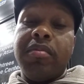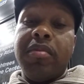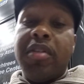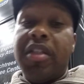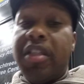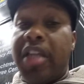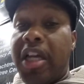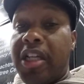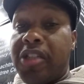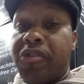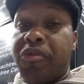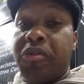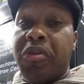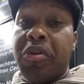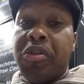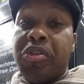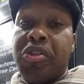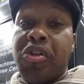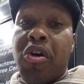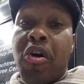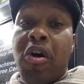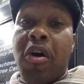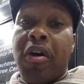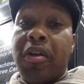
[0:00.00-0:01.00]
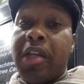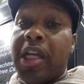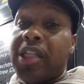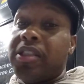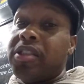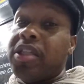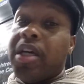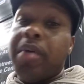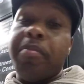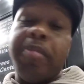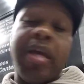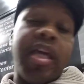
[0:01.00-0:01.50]
And that's real talk. That's
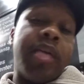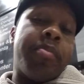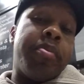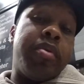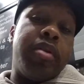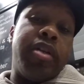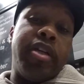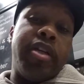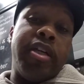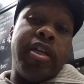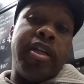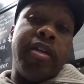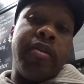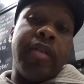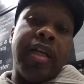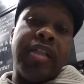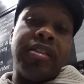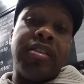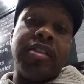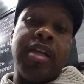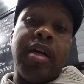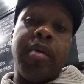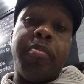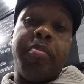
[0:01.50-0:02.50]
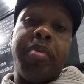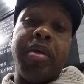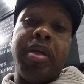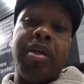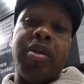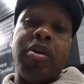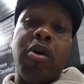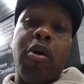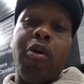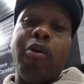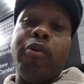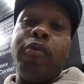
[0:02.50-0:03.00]
not make-believe, that's not
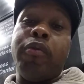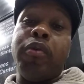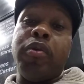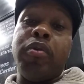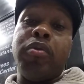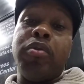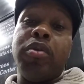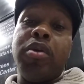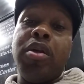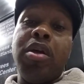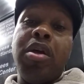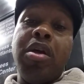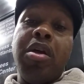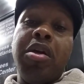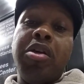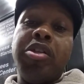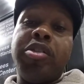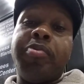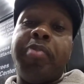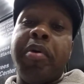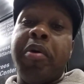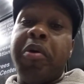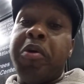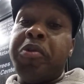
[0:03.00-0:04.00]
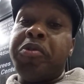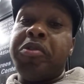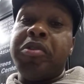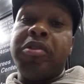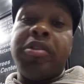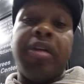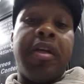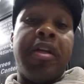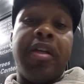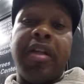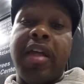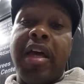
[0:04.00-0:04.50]
being over spiritual,
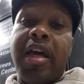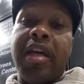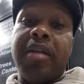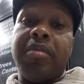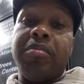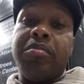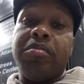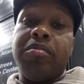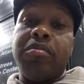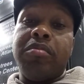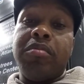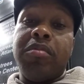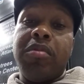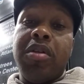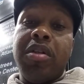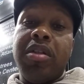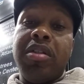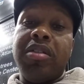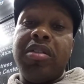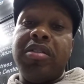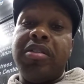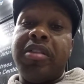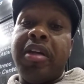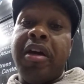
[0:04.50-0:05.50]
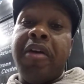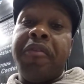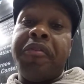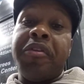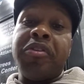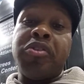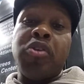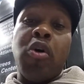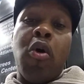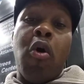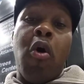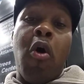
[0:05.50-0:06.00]
none of that. Death
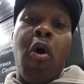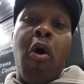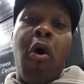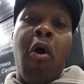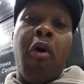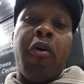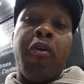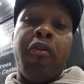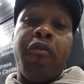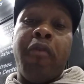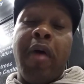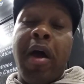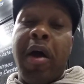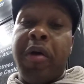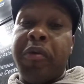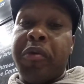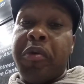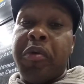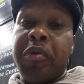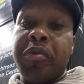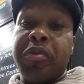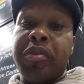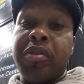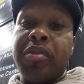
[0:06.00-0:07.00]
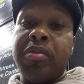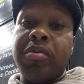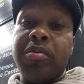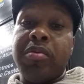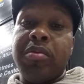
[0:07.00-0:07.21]
is all around us.